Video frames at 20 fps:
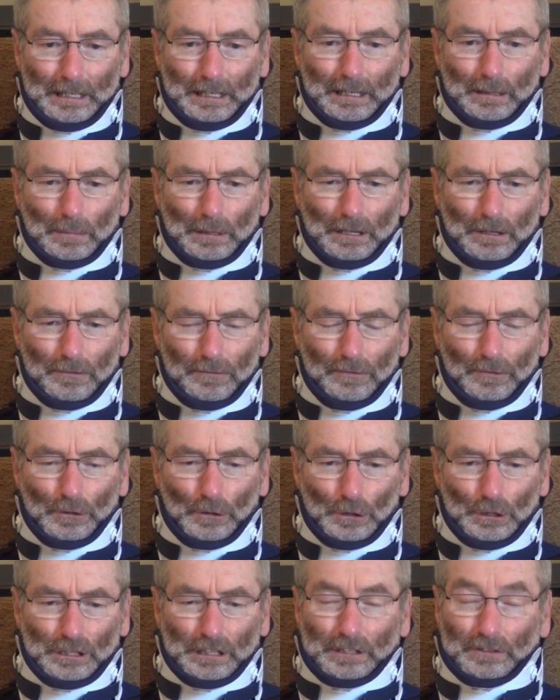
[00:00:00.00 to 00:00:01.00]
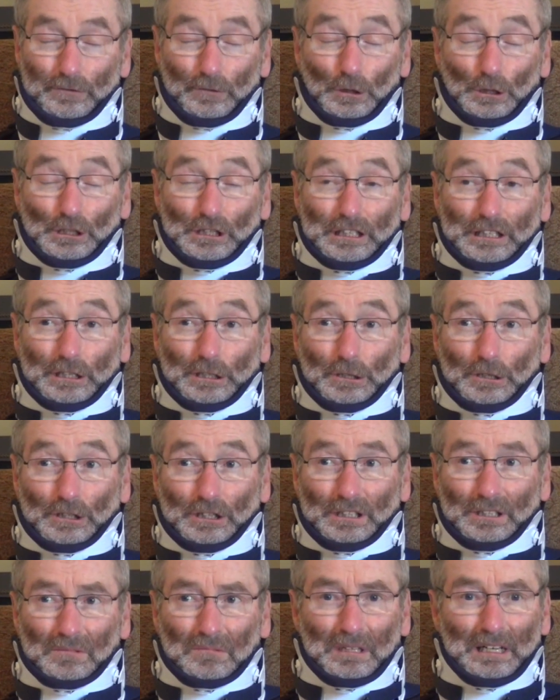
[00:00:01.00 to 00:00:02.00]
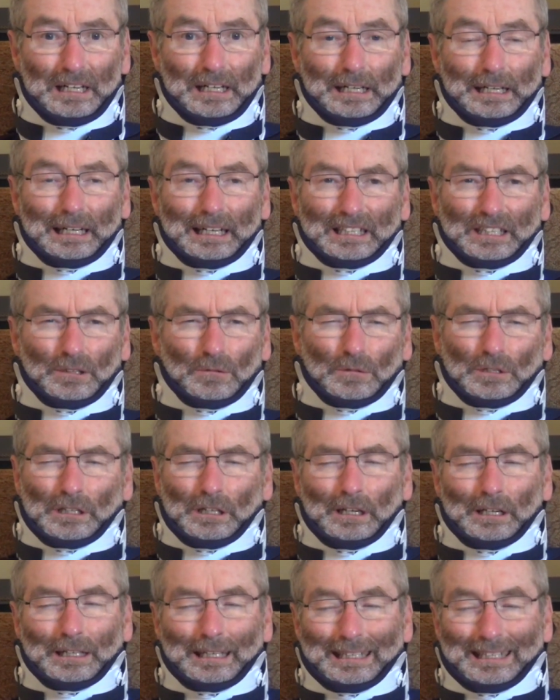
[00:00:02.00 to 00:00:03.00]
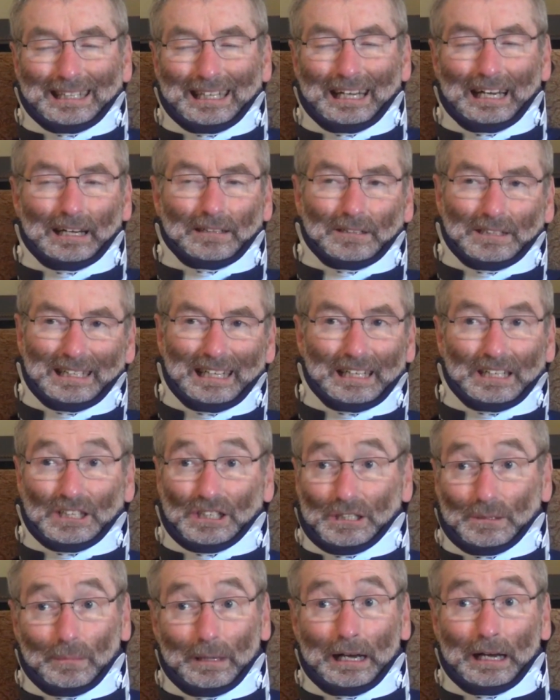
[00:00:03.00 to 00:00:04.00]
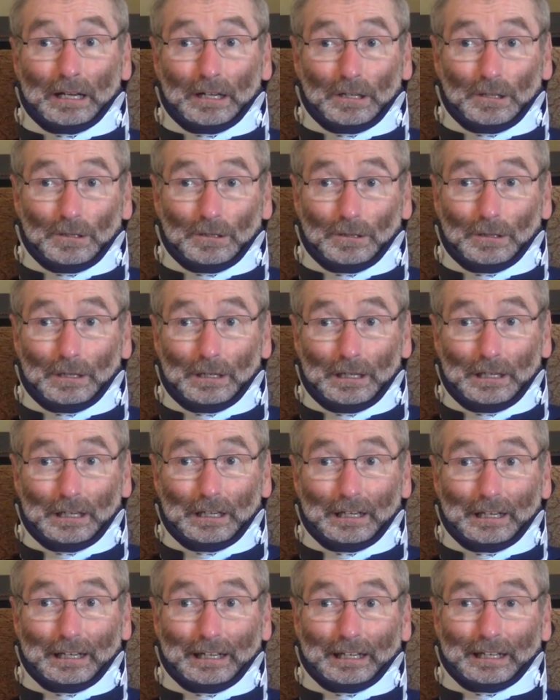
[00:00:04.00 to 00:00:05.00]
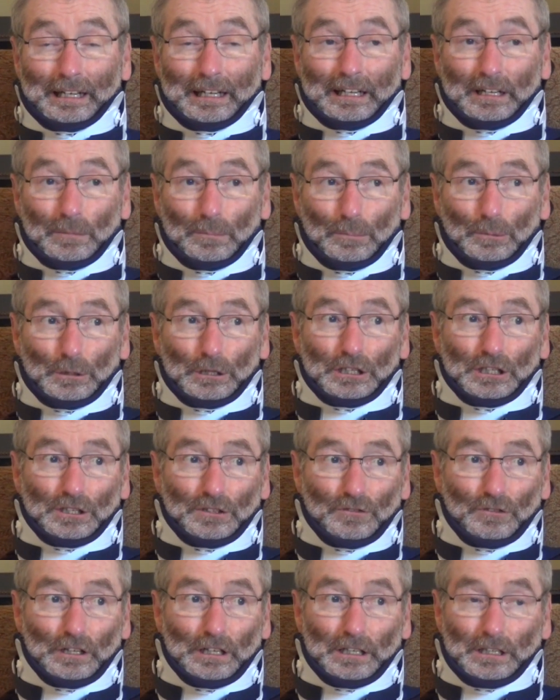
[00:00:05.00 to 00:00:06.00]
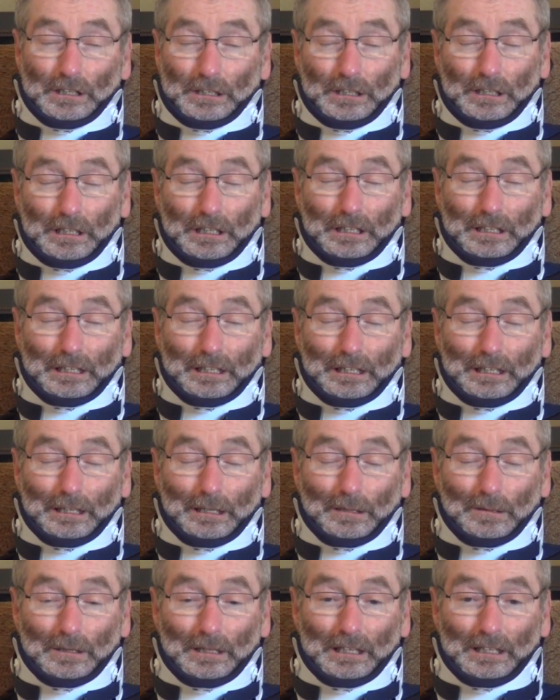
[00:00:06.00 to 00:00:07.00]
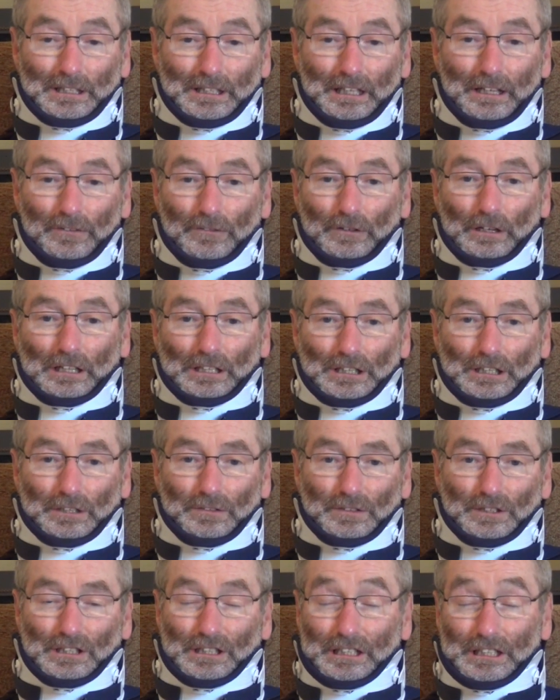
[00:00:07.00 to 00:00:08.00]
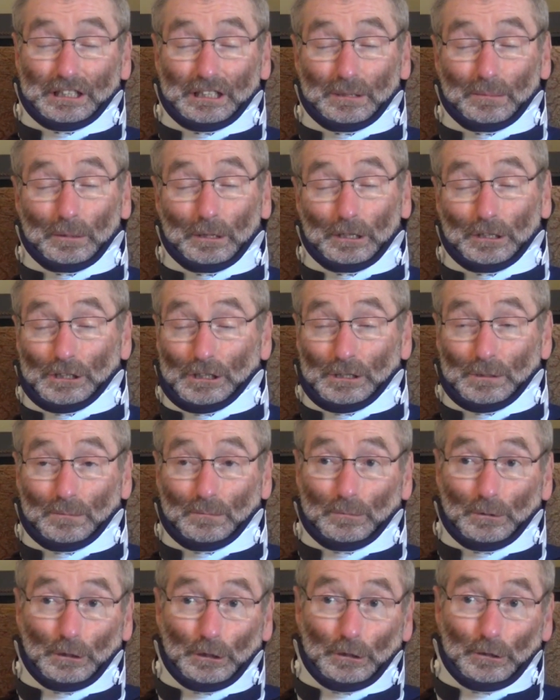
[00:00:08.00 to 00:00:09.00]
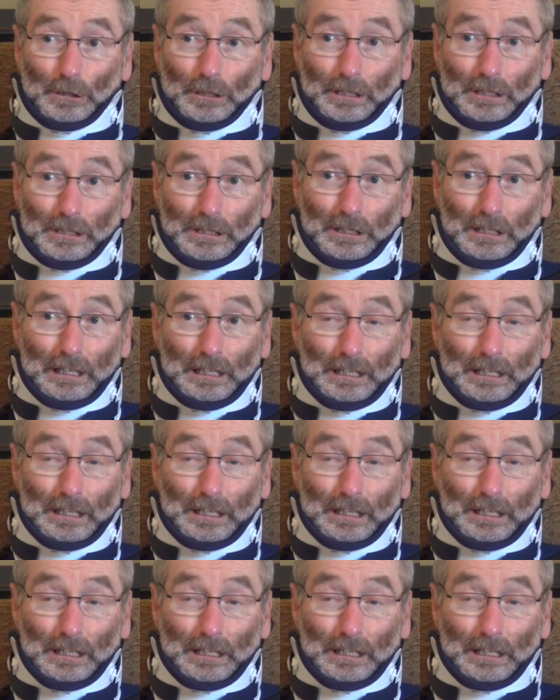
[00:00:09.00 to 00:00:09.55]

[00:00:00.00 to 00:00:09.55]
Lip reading: about 13, 14 years, and I said, I'd like to take a sabbatical. And I had a priest friend at St. Francis of Assisi Parish in Burien